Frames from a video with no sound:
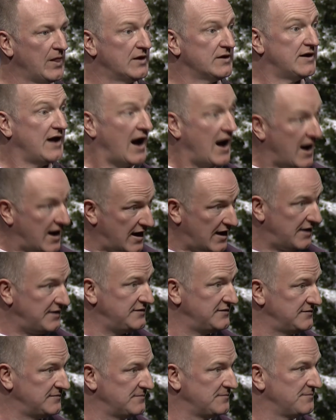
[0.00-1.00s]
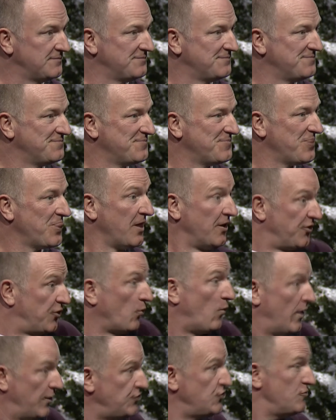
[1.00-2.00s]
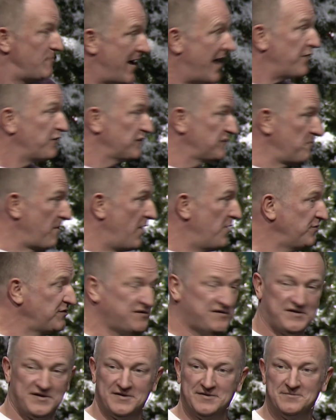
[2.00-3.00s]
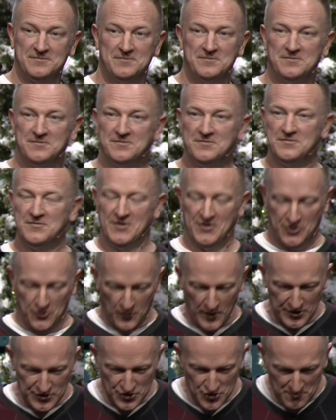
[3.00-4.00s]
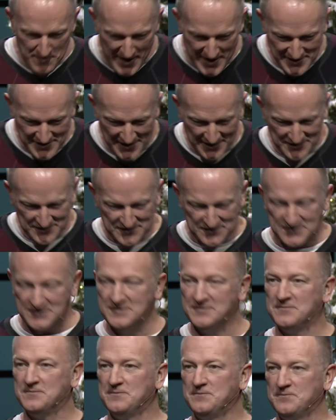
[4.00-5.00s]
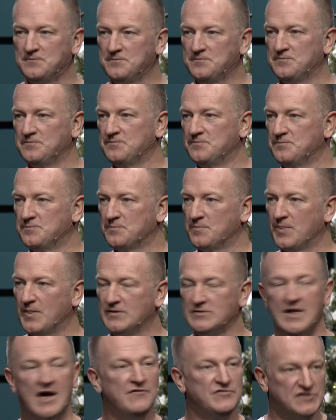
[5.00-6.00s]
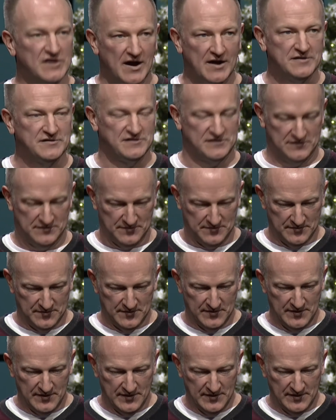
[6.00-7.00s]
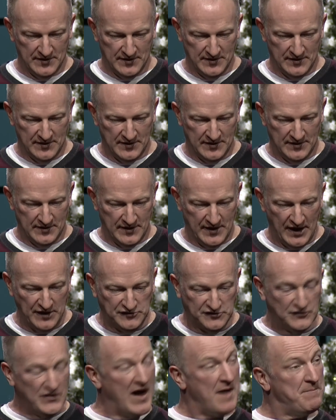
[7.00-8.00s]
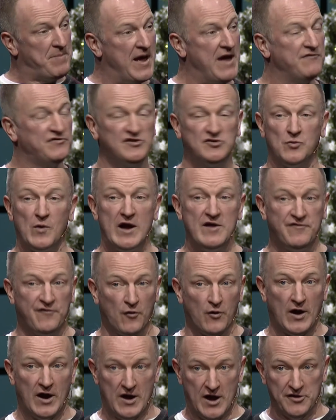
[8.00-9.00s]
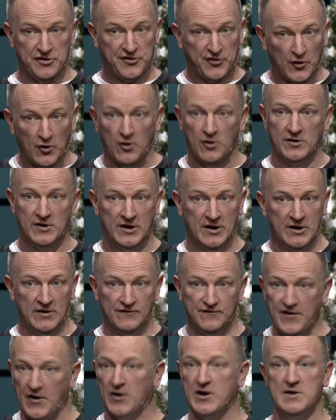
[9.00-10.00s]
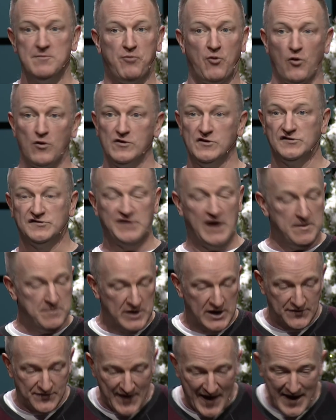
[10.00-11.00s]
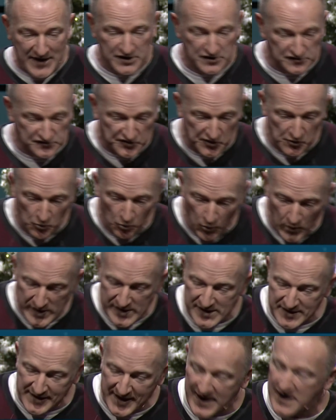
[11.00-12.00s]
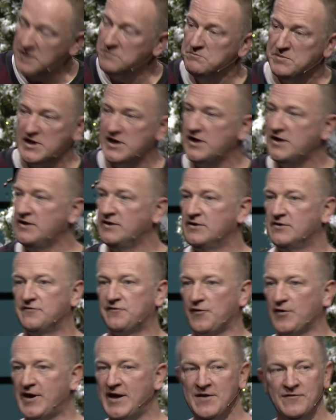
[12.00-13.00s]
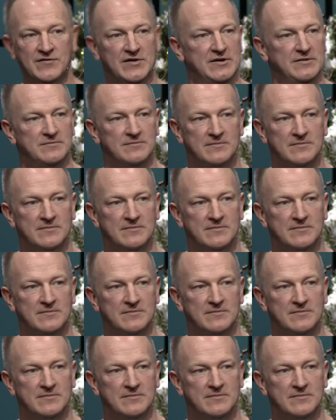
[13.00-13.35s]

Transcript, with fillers: God, the one who matters most, the one who made us, loves us. And so that paves the way for a, third very important statement, and that is that we can be forgiven.